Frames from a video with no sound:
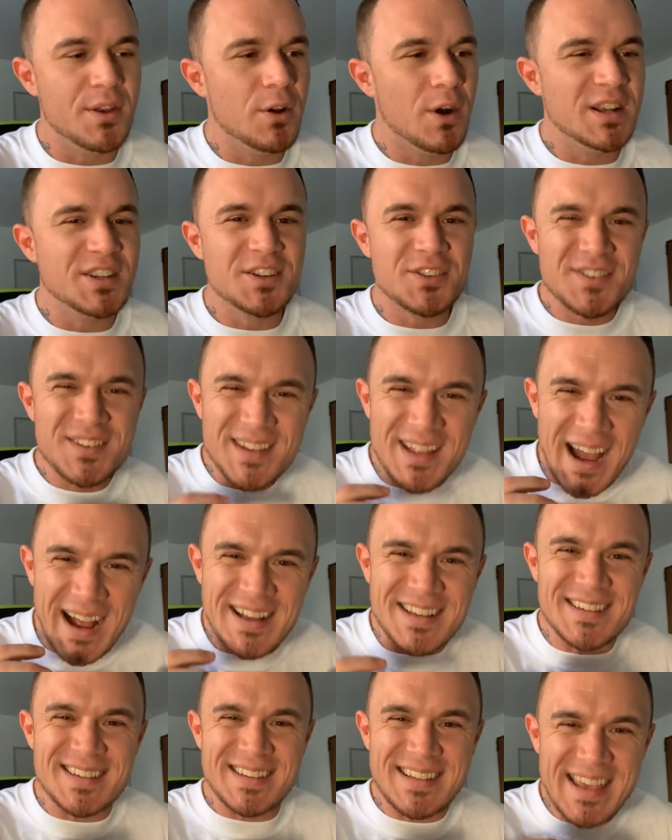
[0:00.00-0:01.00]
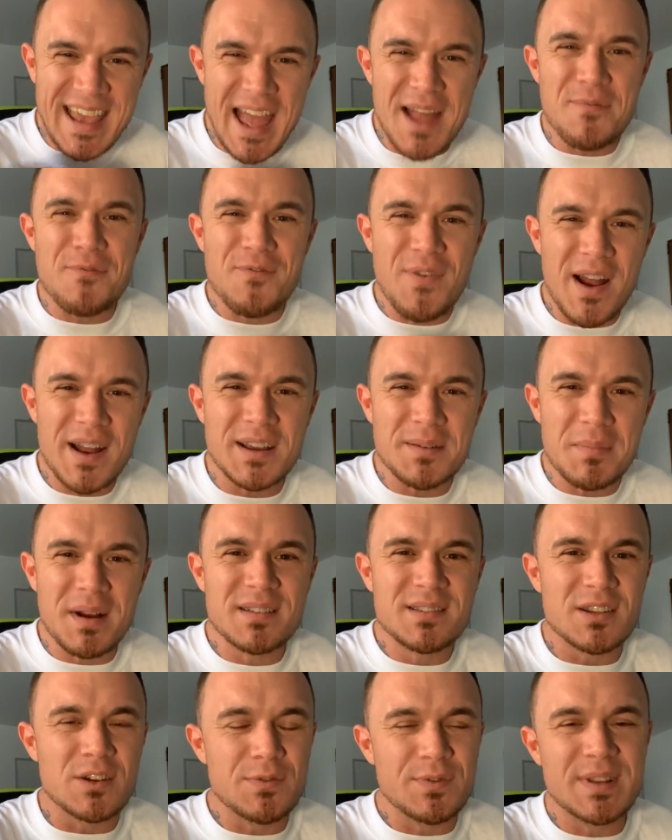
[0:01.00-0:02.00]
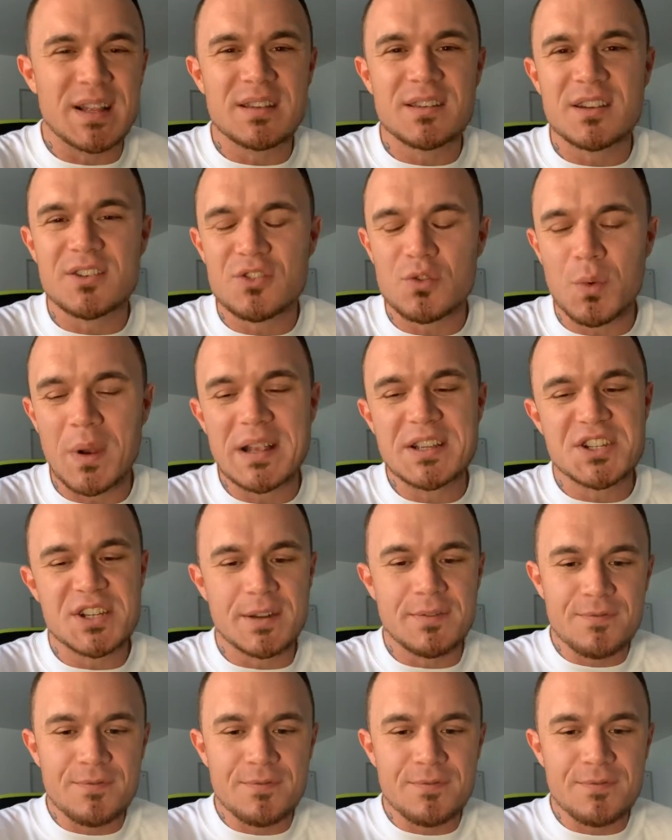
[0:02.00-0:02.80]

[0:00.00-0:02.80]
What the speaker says: I just kept finding myself in that situation.